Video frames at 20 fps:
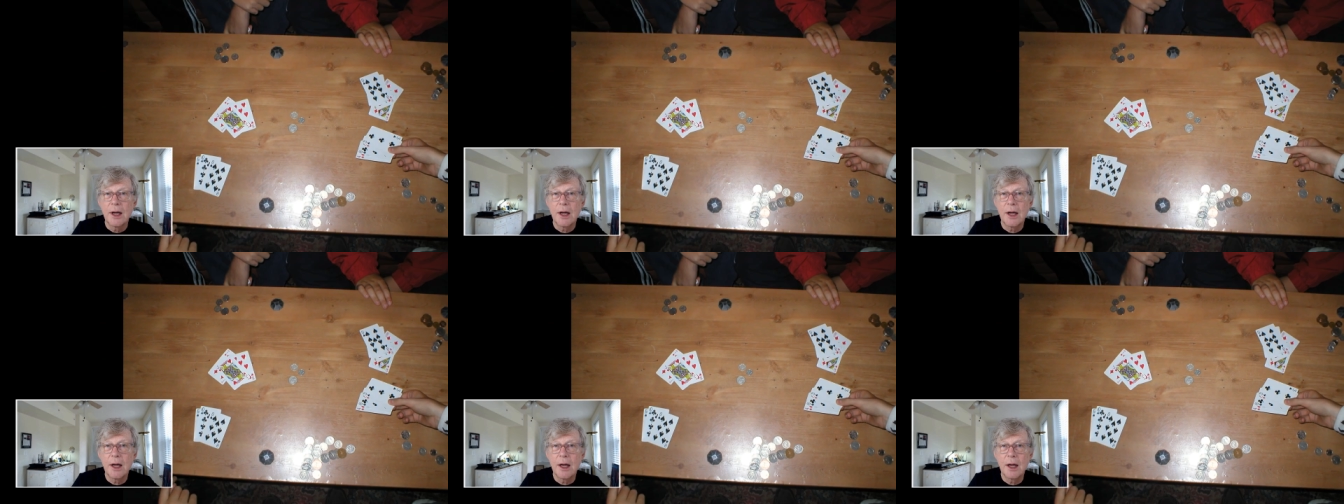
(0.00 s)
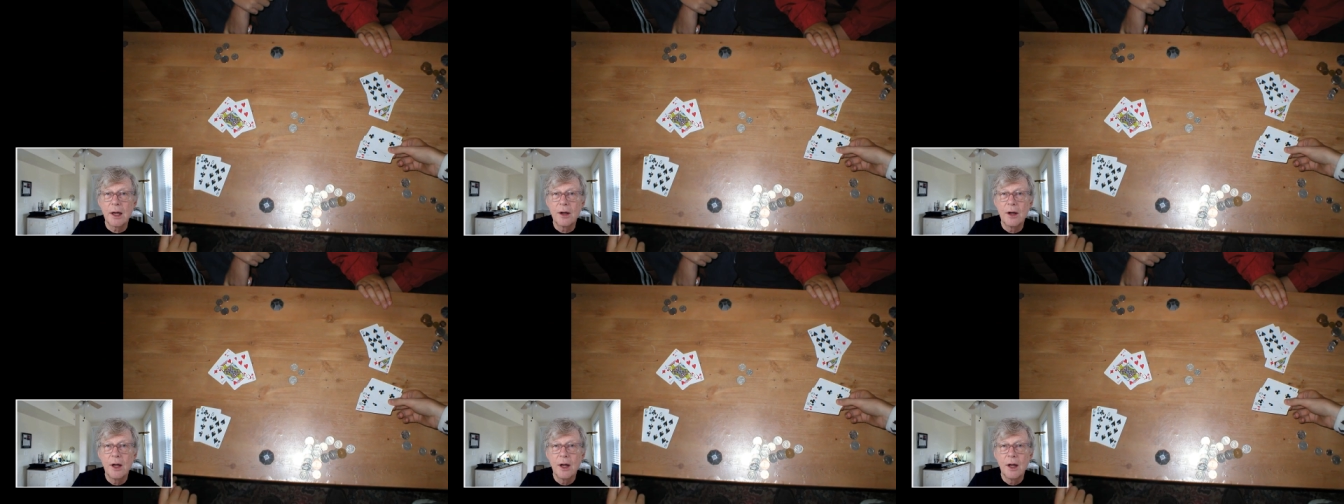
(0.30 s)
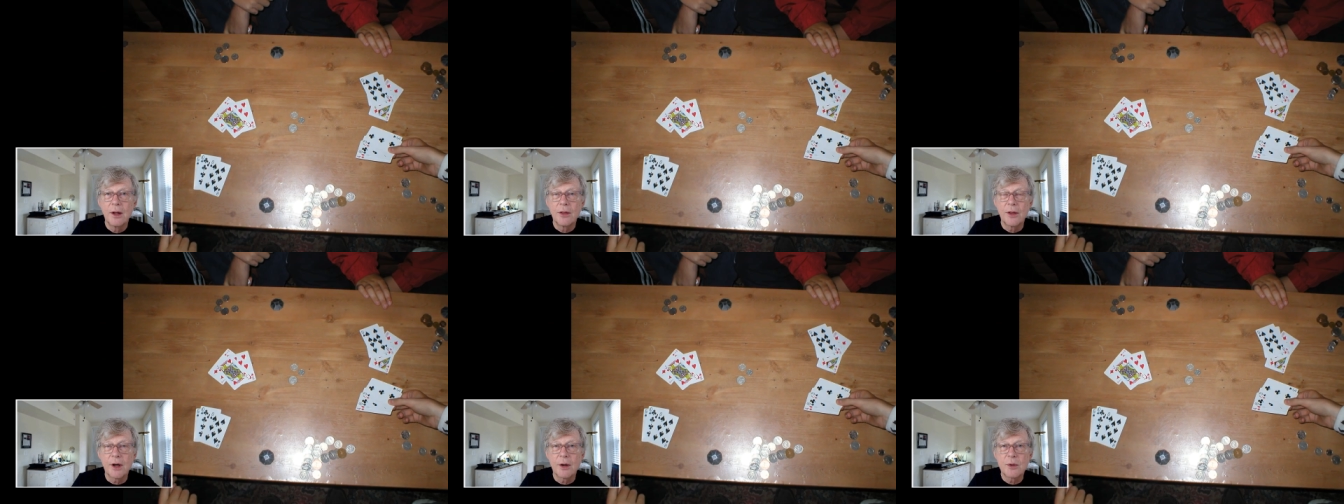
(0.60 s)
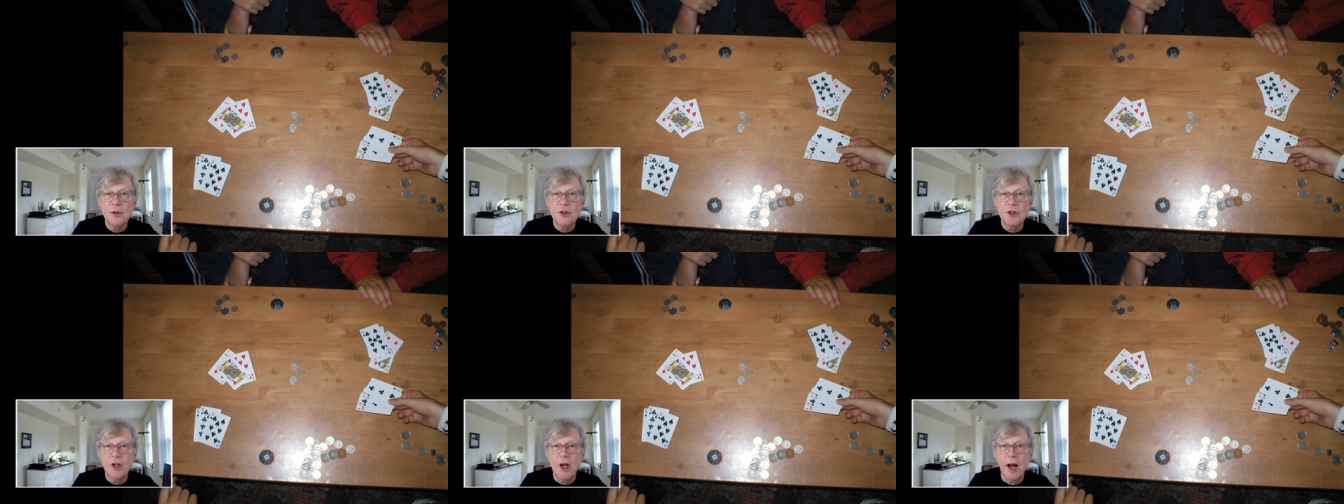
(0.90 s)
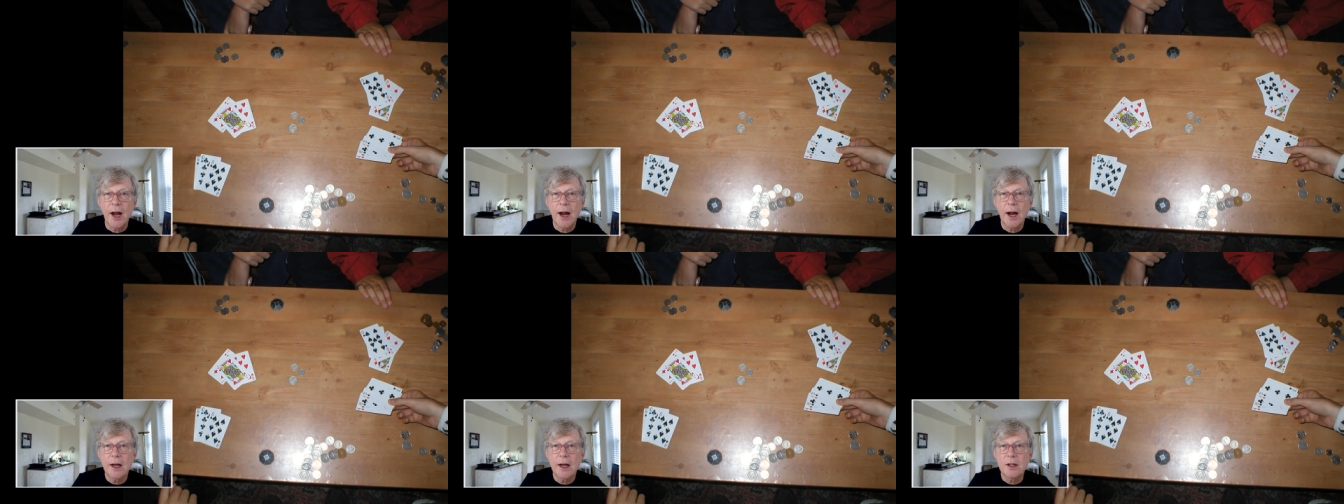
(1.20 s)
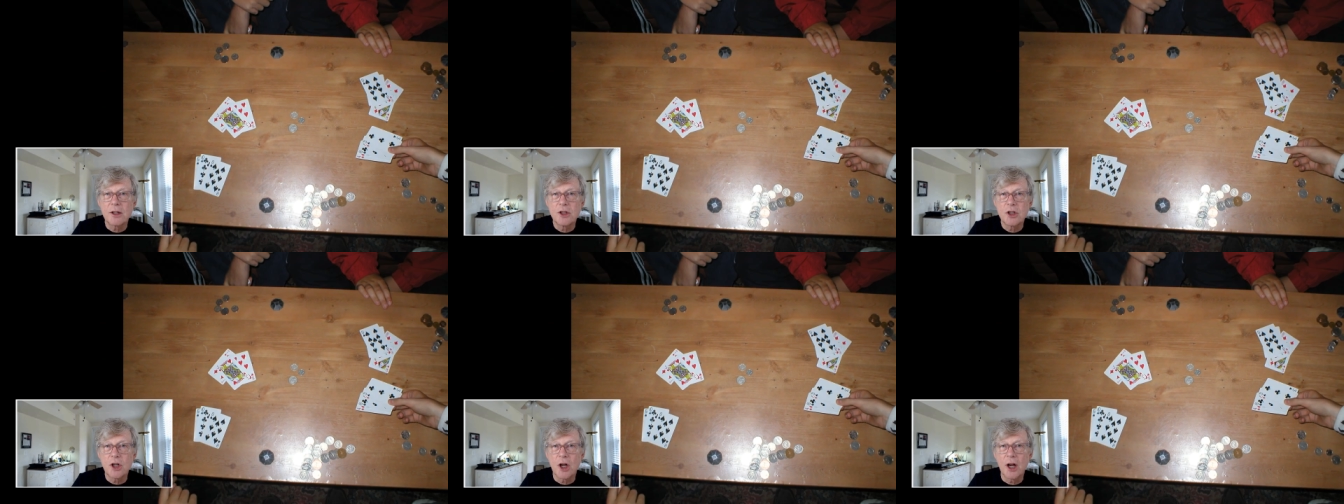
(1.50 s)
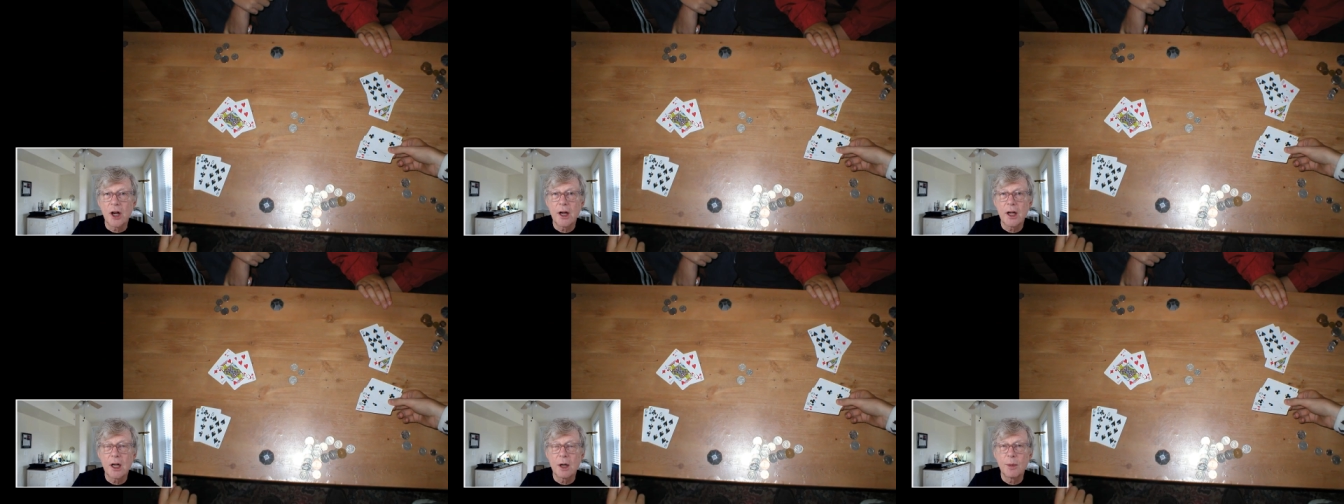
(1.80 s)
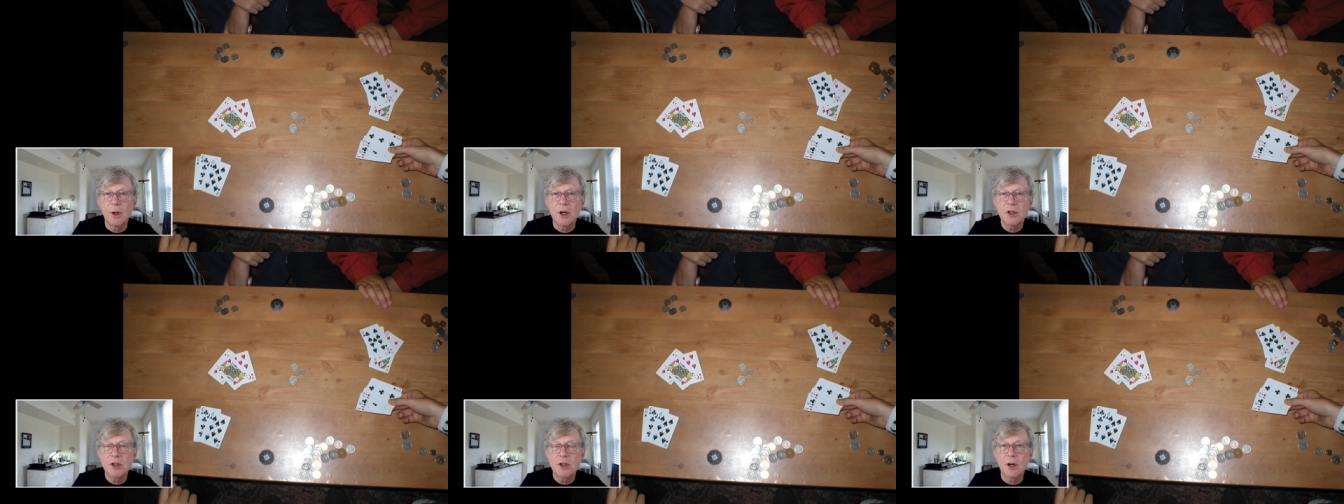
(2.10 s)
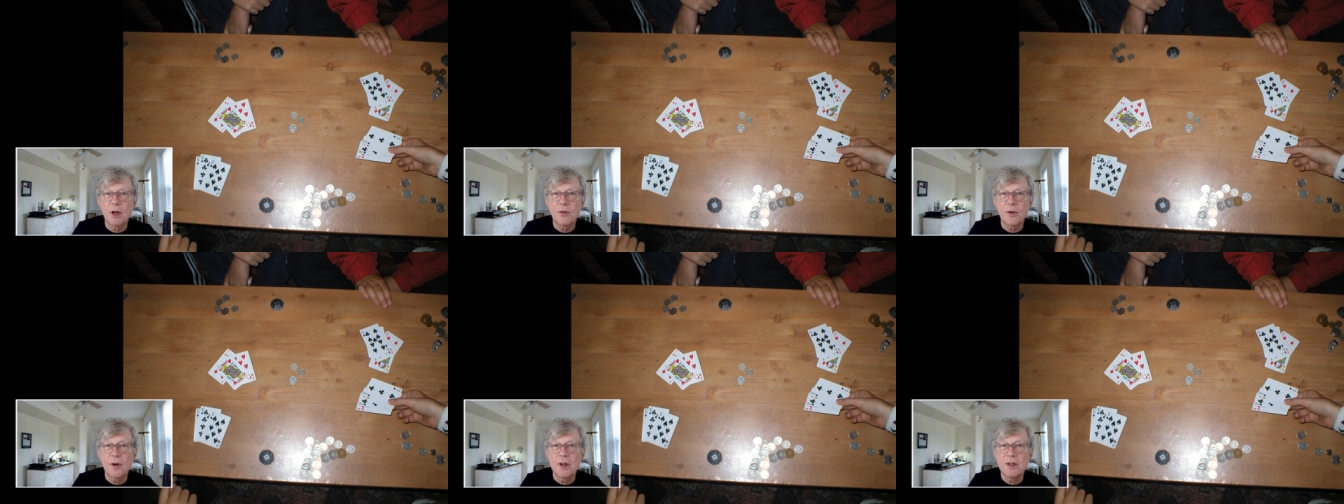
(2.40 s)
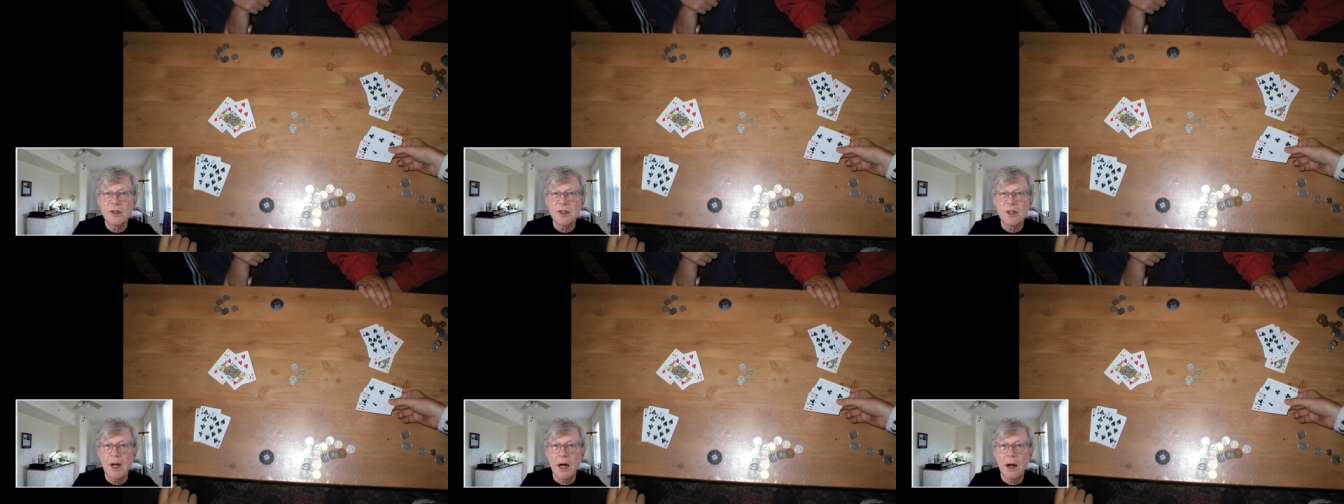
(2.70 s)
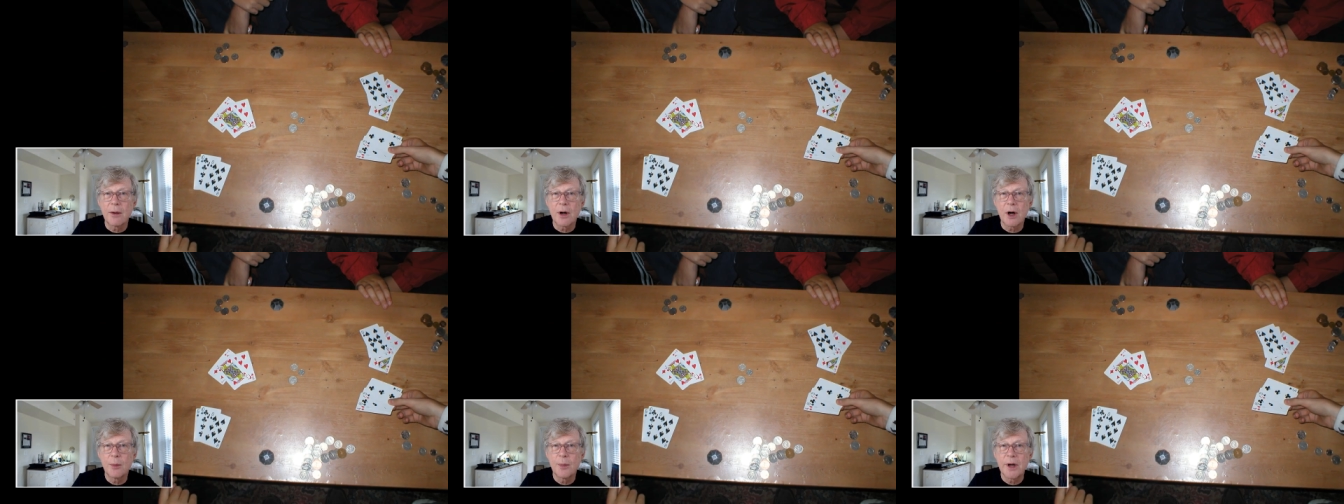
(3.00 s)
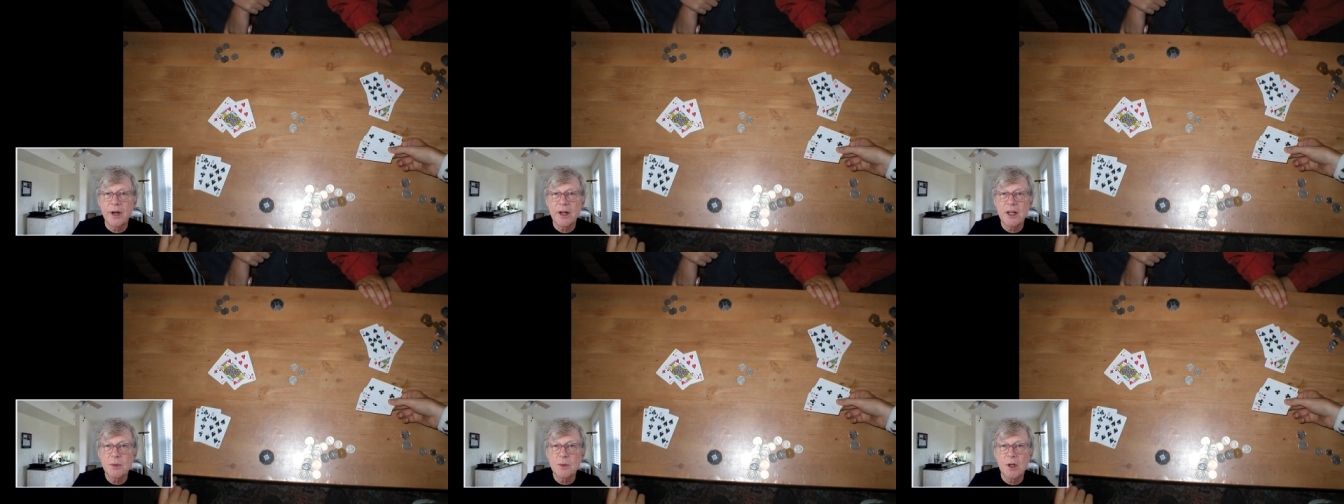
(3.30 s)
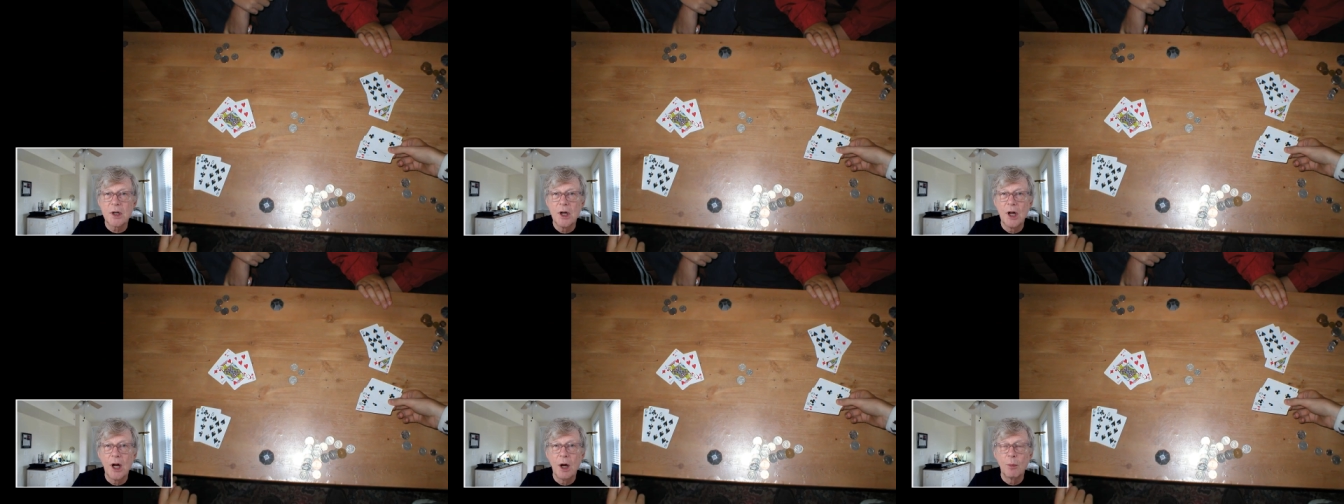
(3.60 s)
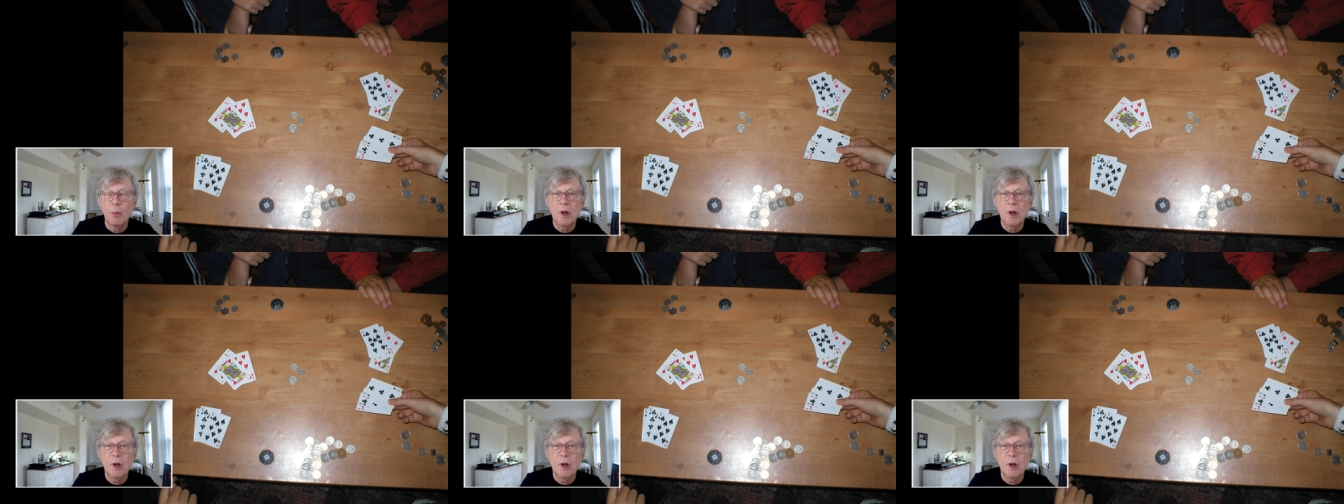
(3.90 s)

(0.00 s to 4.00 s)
And there was Jack and Jay and a bunch of their friends down our basement